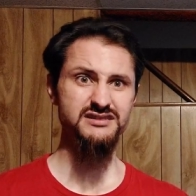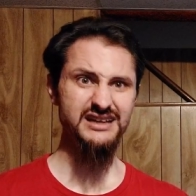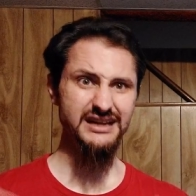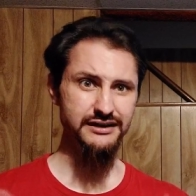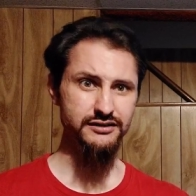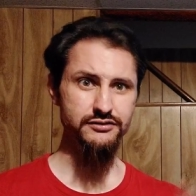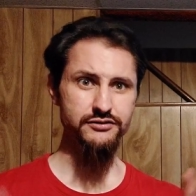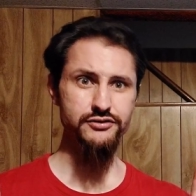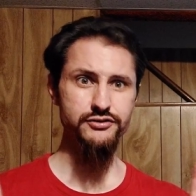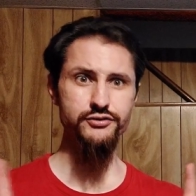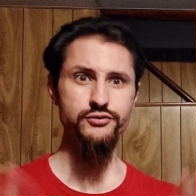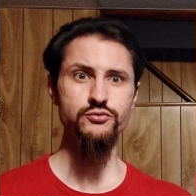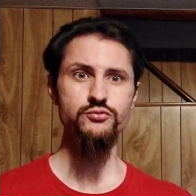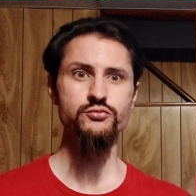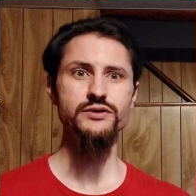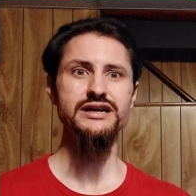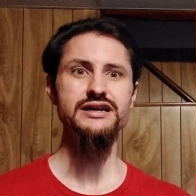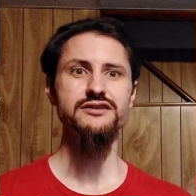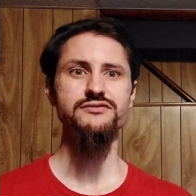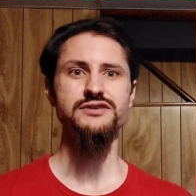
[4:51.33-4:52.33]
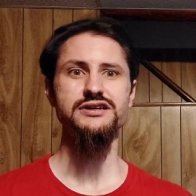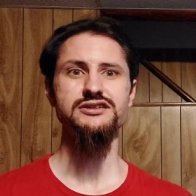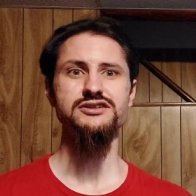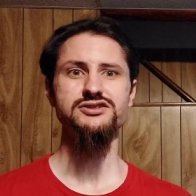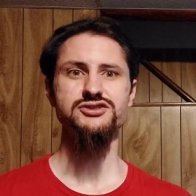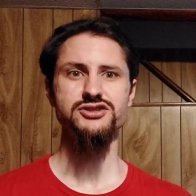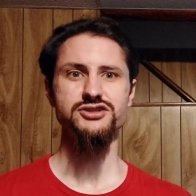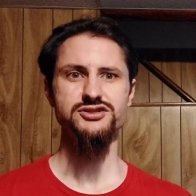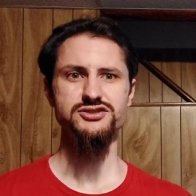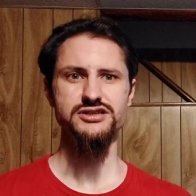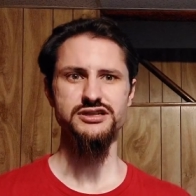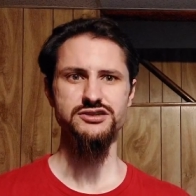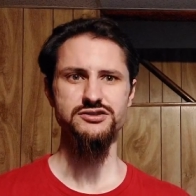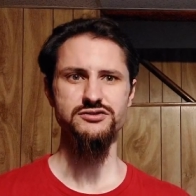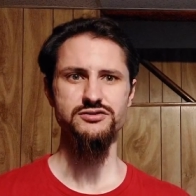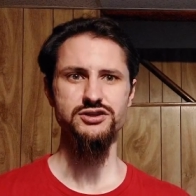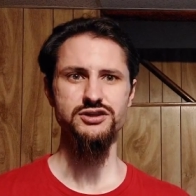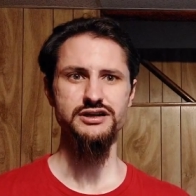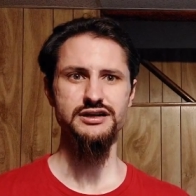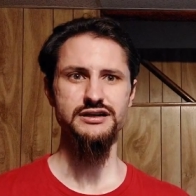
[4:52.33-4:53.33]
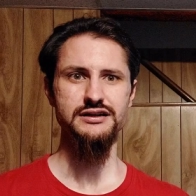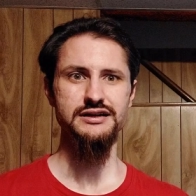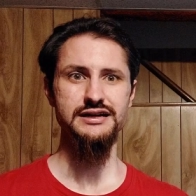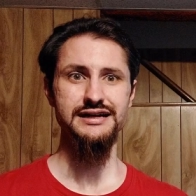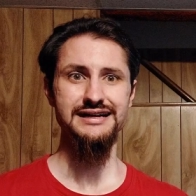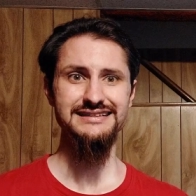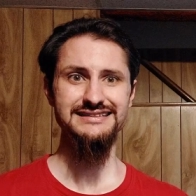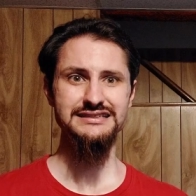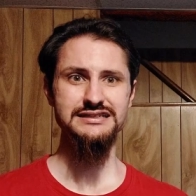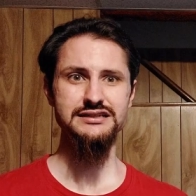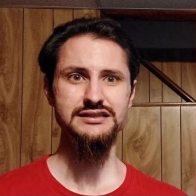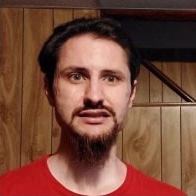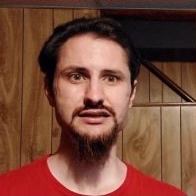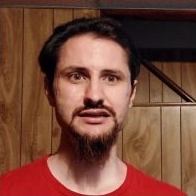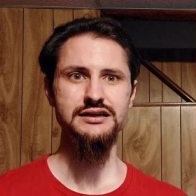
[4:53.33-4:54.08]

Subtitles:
integers that you get